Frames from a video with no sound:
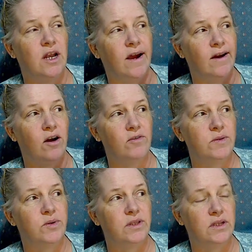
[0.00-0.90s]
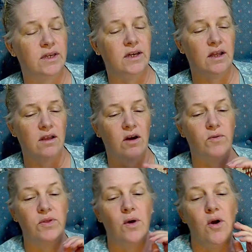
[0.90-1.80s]
I always put the link along
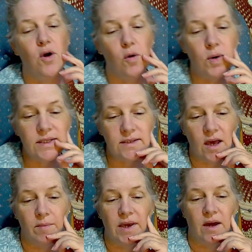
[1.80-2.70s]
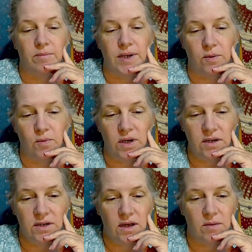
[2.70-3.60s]
with what's coming up, but I wanted
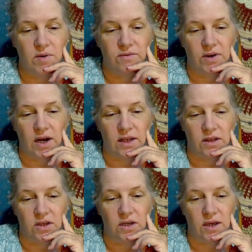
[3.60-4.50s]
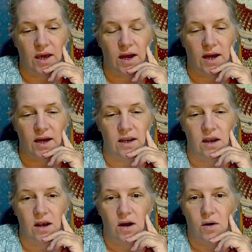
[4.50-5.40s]
to come over and look at
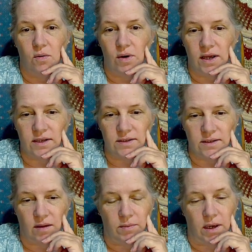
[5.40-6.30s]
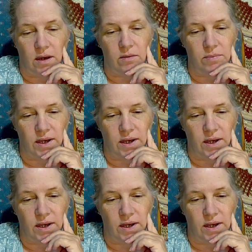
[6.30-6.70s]
what is coming up.